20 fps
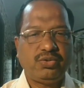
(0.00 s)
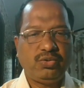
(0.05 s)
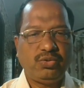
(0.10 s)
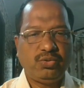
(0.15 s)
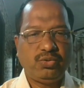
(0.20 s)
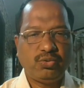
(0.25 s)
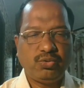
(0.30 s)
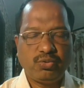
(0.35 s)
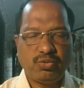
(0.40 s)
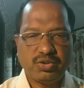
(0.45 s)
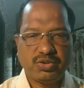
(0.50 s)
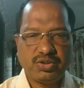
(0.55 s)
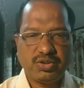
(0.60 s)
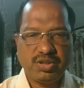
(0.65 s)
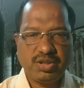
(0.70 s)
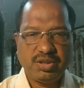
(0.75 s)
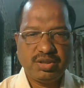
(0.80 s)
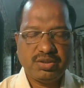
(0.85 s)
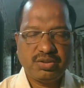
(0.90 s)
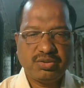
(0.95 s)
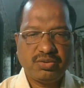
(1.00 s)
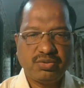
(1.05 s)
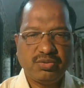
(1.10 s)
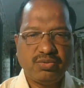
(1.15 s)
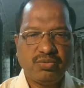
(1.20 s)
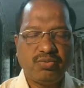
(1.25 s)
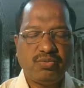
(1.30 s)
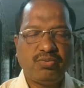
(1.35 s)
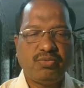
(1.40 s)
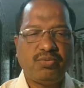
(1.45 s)
two questions.
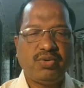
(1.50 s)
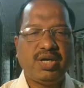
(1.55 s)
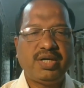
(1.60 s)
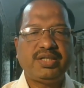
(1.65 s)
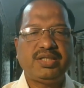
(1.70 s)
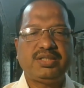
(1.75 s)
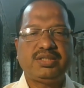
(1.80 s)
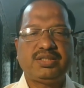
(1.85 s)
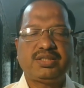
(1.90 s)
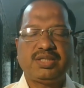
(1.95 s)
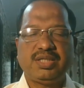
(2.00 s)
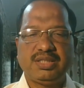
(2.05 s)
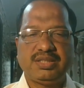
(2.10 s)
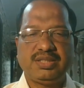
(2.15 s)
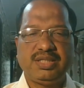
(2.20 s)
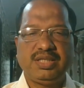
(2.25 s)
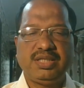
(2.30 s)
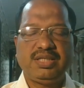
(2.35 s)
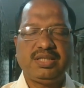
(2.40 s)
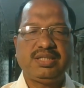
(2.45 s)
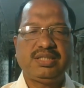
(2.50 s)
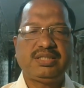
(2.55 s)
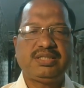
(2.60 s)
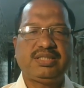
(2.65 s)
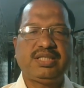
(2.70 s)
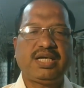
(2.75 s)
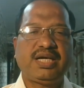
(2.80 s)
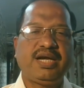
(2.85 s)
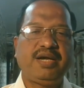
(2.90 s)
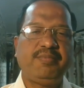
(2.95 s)
One is essay,
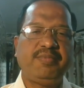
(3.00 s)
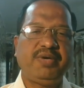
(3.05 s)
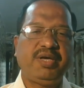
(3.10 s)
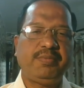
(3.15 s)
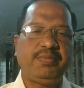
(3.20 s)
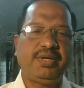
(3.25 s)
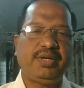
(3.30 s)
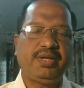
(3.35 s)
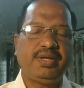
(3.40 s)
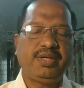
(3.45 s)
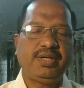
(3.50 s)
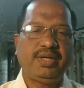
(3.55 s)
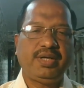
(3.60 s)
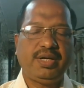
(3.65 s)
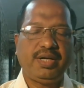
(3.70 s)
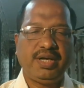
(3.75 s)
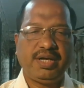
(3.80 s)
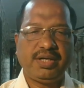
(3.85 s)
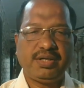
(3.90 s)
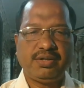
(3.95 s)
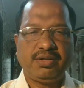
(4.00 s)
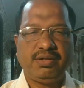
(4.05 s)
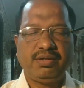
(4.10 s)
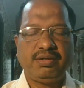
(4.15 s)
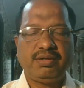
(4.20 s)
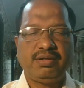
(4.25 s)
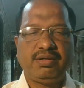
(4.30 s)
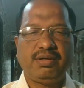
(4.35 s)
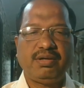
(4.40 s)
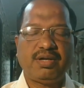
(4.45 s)
second may be letter
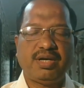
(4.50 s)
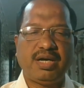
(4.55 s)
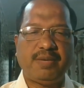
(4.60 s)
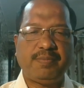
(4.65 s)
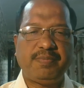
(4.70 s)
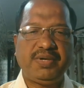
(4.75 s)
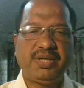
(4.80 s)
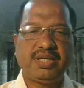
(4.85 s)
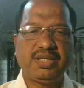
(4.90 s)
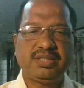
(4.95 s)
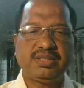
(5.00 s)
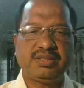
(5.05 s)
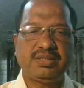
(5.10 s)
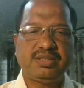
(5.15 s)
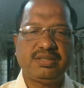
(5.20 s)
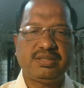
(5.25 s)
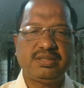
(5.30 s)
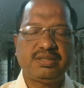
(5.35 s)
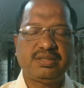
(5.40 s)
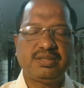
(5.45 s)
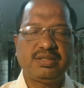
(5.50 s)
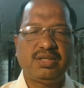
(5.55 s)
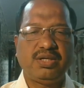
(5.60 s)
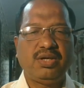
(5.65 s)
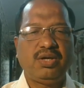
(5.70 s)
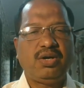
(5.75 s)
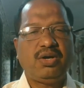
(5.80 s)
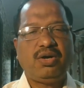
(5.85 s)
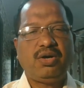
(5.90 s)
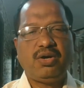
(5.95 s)
or applications
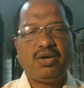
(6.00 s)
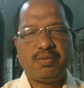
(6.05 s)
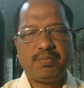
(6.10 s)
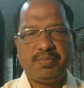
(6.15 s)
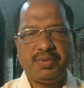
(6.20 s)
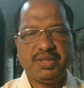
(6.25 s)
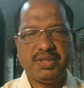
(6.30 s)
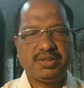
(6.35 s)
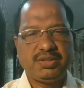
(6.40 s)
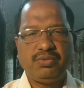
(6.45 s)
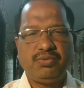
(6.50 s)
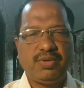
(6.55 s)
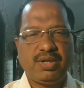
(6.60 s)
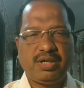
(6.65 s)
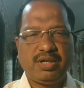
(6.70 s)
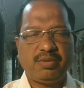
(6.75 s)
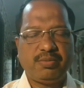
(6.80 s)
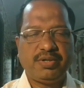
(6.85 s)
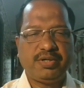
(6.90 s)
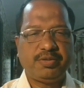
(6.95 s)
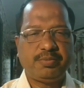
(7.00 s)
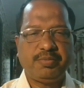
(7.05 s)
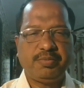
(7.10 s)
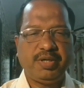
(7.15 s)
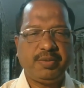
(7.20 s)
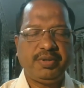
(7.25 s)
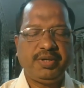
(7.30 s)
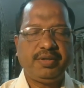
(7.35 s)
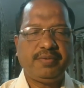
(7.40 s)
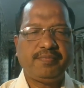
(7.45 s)
or thesis, whatever it may
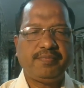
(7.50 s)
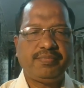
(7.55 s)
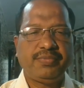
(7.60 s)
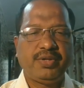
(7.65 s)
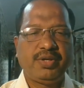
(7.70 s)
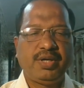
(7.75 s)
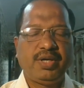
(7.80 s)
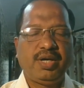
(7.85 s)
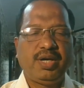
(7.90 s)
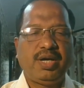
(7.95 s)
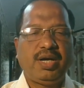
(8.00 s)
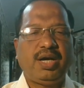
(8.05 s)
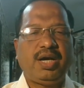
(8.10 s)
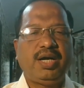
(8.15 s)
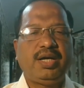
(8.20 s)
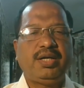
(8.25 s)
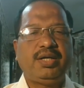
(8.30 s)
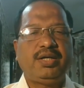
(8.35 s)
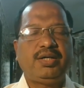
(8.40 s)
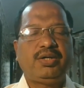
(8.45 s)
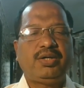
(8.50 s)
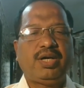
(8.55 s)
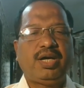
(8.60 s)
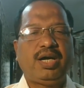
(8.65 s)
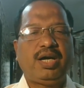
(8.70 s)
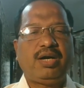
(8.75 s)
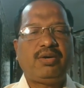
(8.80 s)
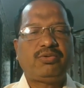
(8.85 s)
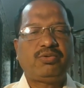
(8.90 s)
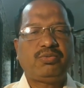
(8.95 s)
be. And
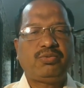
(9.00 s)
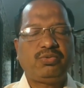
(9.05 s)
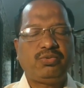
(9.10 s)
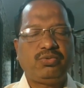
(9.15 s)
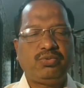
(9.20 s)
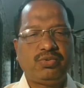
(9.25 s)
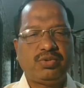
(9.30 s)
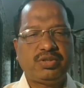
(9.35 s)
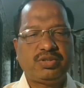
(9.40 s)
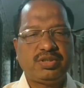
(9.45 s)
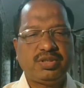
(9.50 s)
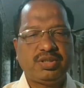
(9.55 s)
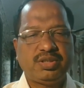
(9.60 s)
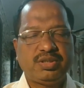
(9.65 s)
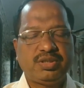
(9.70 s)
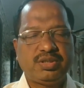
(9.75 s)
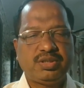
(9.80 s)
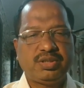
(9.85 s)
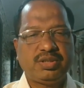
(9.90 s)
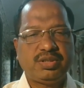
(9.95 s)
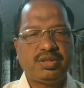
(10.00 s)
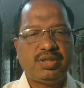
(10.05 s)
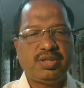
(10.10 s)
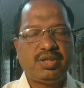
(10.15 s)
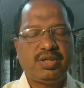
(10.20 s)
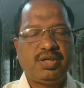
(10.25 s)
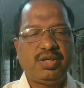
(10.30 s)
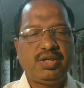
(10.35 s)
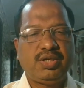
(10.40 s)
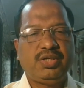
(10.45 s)
out of two questions,
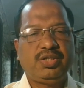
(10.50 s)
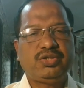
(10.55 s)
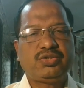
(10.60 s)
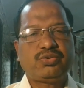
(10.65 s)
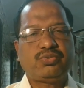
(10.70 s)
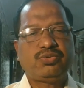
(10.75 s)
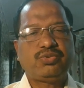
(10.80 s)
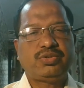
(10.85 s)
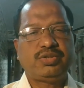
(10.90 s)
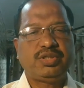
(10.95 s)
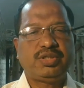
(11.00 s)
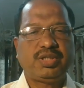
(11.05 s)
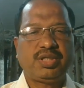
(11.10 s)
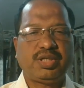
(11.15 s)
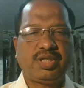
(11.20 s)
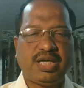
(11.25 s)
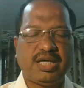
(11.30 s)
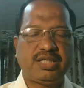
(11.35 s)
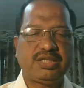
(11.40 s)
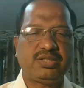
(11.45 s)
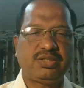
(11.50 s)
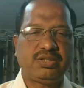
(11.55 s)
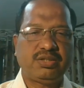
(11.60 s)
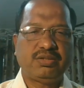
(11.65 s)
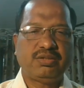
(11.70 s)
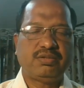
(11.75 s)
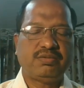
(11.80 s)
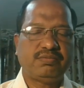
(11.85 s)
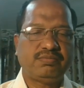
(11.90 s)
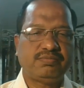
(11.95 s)
each question carries
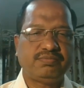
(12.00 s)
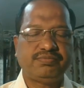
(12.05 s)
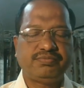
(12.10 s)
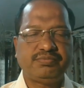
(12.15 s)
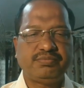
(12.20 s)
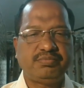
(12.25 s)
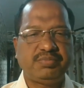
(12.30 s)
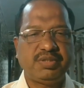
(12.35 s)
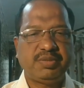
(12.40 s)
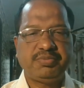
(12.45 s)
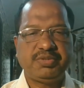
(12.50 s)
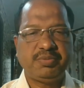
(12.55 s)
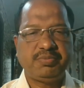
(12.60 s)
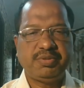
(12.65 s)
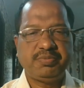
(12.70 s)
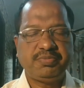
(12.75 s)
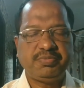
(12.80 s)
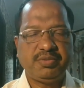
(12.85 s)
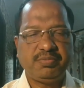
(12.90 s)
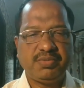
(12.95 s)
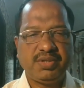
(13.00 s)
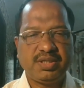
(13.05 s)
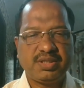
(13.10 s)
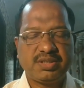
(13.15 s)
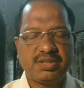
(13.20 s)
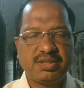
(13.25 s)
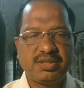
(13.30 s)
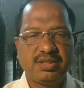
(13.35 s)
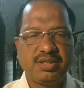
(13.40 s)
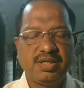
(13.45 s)
the 50-50
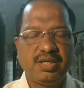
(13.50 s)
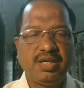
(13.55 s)
marks,